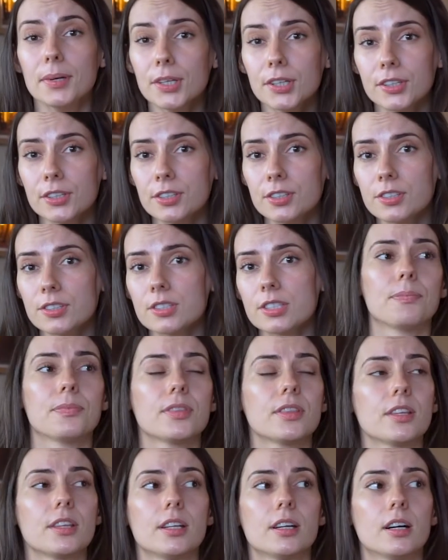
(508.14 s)
bill,
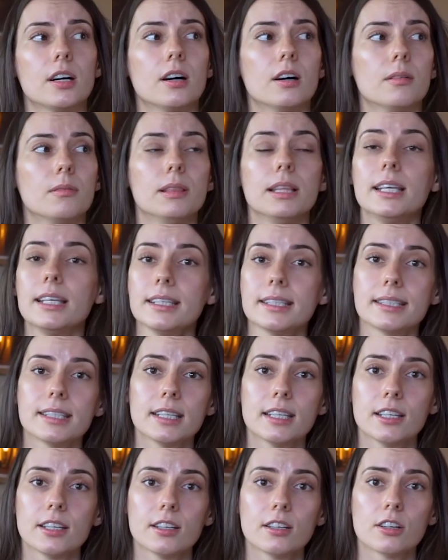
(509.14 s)
the
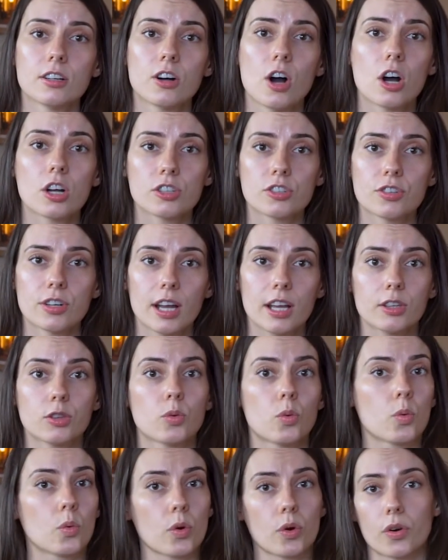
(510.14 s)
leasing
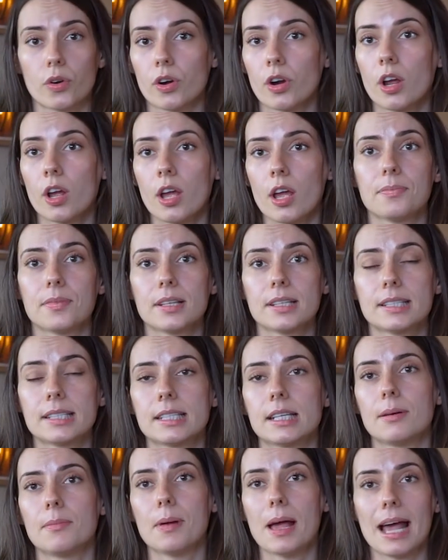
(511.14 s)
contract, or
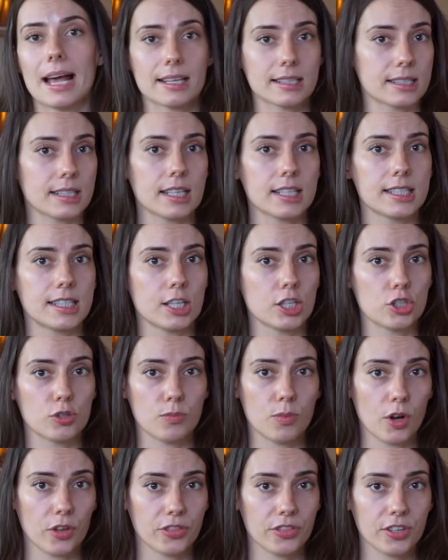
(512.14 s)
some assets that
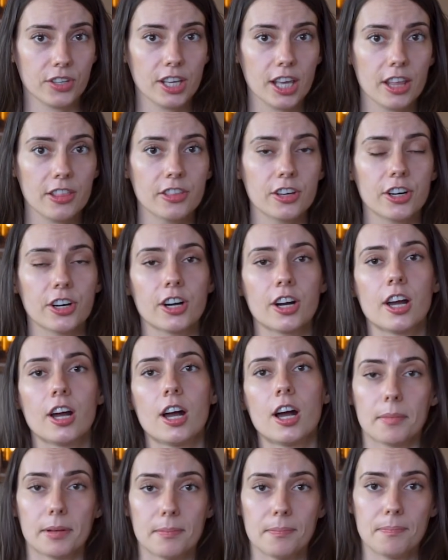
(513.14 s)
you bought together,
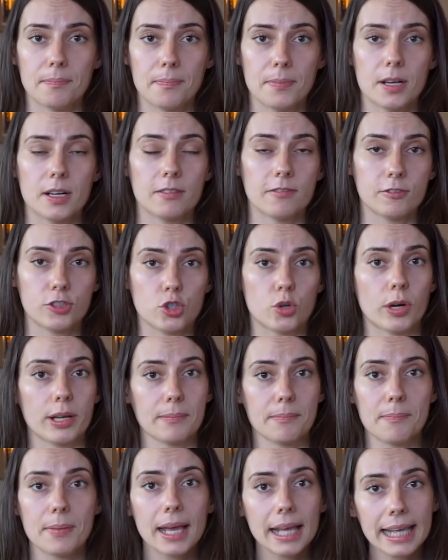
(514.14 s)
a
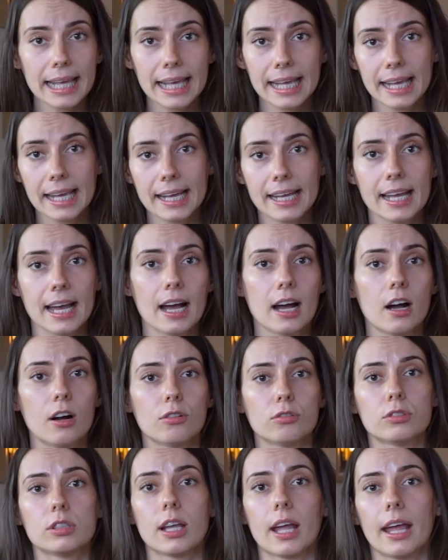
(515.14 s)
joint banking
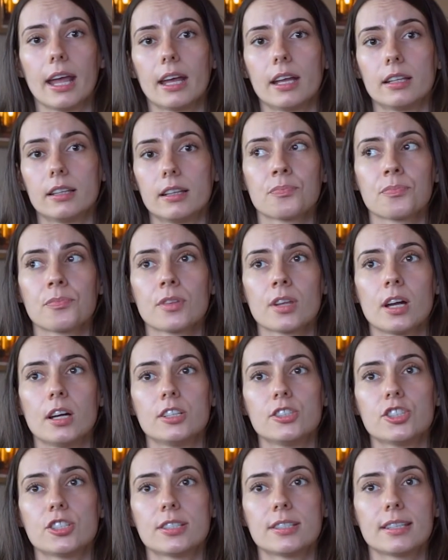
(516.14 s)
account, and
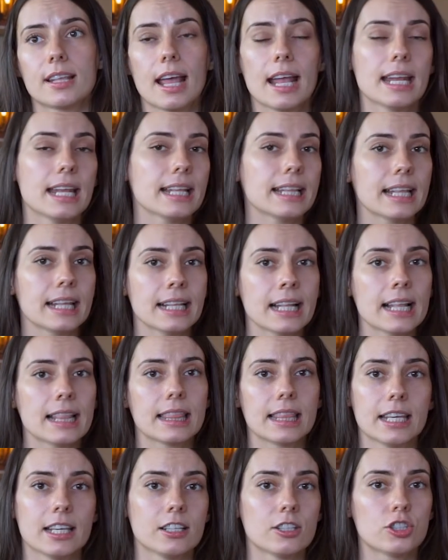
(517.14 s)
just anything that
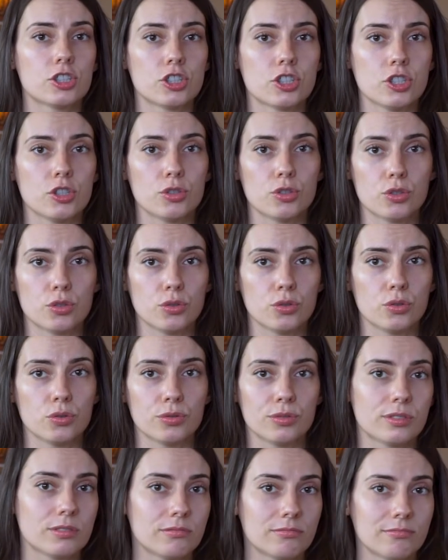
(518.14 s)
links you to,